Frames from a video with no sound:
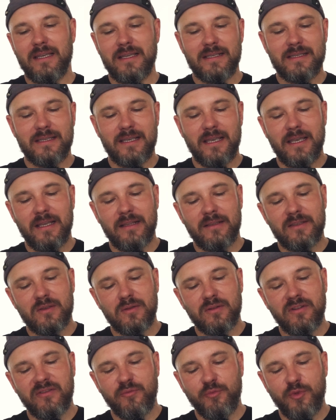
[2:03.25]
is it
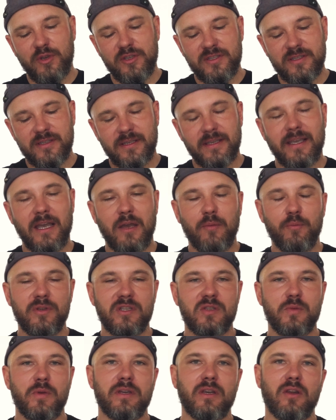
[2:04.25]
sort of bridges the gap
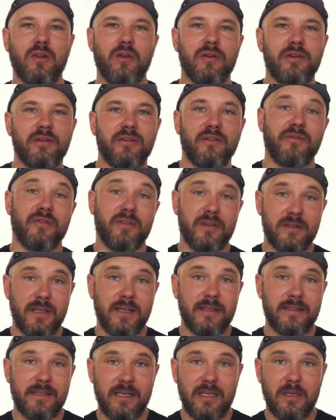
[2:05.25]
between a lot of different
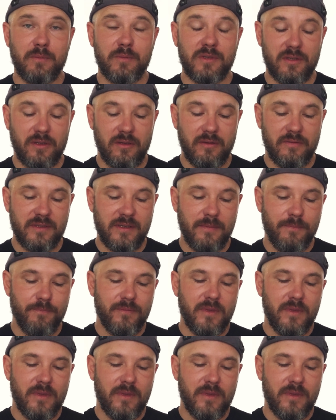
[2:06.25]
titanium stoves.